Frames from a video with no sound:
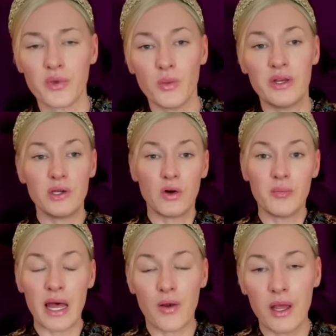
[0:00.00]
Whether you're
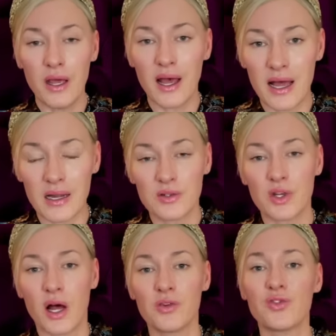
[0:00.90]
Mary,
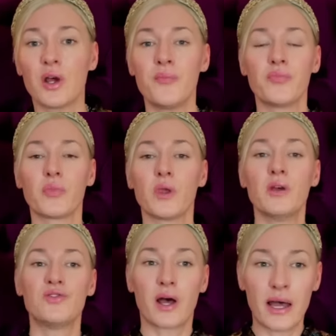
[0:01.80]
Alexandra,
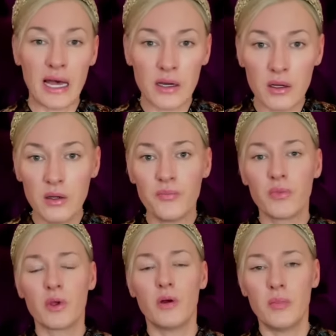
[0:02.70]
Diana,
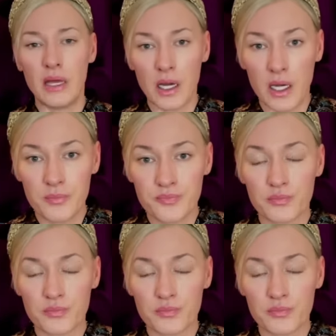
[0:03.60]
Camilla,